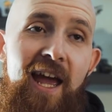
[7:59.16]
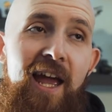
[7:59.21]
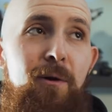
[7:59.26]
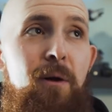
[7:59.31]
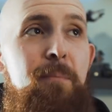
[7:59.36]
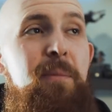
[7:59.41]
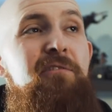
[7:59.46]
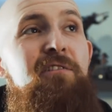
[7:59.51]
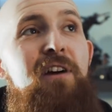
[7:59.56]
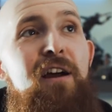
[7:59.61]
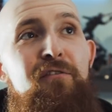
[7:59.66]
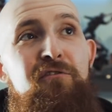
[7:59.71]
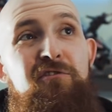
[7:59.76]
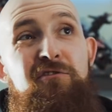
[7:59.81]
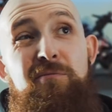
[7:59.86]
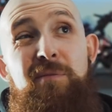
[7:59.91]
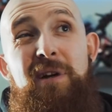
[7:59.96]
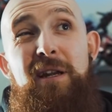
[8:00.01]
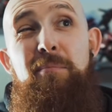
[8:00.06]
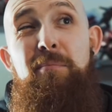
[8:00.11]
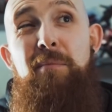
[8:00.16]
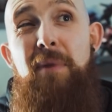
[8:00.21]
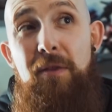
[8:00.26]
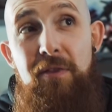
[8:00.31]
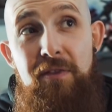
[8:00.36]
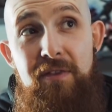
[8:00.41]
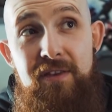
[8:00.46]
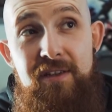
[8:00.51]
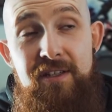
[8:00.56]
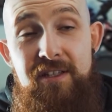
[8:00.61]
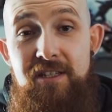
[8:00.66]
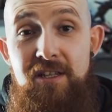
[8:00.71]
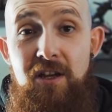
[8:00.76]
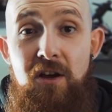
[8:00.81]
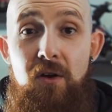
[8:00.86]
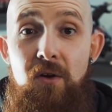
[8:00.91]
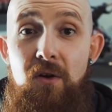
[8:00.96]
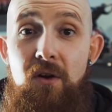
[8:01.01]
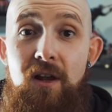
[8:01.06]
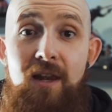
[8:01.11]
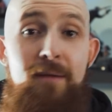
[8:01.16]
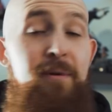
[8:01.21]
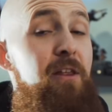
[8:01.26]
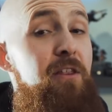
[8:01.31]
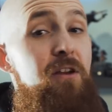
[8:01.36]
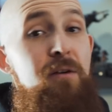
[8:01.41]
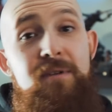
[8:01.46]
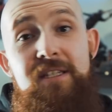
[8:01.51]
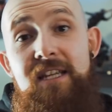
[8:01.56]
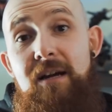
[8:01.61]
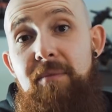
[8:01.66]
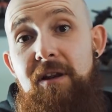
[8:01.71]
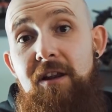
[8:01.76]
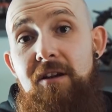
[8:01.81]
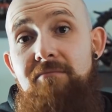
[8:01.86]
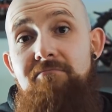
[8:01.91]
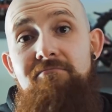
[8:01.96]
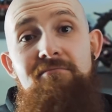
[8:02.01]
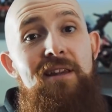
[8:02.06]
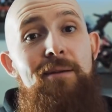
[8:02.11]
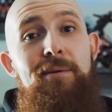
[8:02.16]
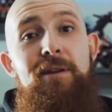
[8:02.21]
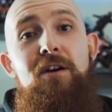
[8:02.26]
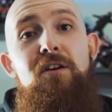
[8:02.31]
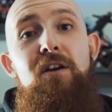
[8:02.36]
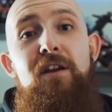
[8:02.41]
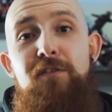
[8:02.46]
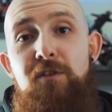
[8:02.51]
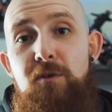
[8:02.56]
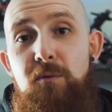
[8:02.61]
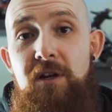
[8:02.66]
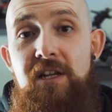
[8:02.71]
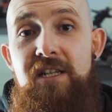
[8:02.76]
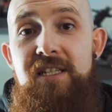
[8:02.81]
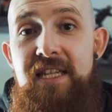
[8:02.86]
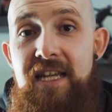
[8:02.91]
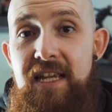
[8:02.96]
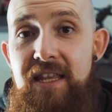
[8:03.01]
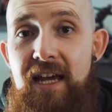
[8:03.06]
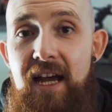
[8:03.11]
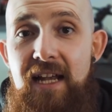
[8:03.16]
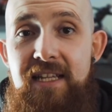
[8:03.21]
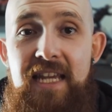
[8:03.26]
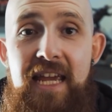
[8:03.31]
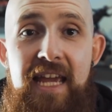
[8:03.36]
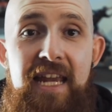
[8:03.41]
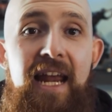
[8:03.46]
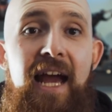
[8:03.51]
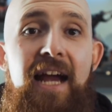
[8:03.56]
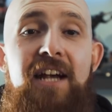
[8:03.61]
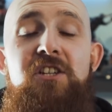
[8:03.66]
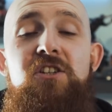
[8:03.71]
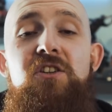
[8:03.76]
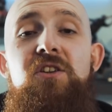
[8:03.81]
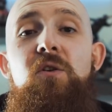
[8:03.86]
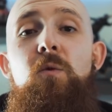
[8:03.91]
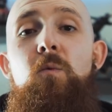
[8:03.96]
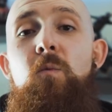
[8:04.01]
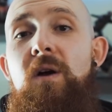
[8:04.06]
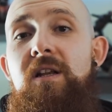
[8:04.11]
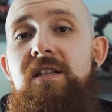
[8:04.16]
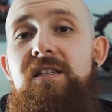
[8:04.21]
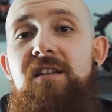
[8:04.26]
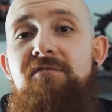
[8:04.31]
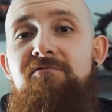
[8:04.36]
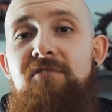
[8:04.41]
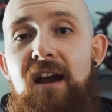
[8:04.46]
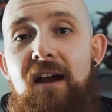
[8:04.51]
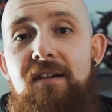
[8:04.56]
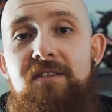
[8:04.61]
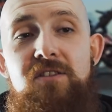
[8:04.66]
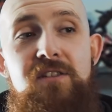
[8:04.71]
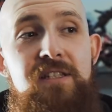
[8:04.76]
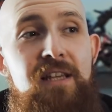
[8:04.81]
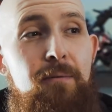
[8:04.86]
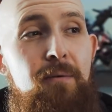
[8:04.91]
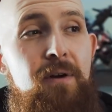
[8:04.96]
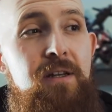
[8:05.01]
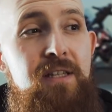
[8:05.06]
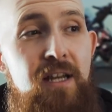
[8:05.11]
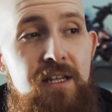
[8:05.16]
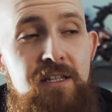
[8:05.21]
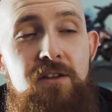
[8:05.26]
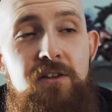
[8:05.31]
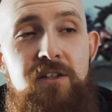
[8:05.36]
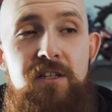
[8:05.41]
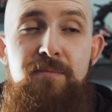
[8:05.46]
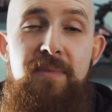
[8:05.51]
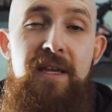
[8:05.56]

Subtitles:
it won't be arriving for about a month. So let me know in the comments down below. Let me know if you want to see that in action once it arrives, because that one does look to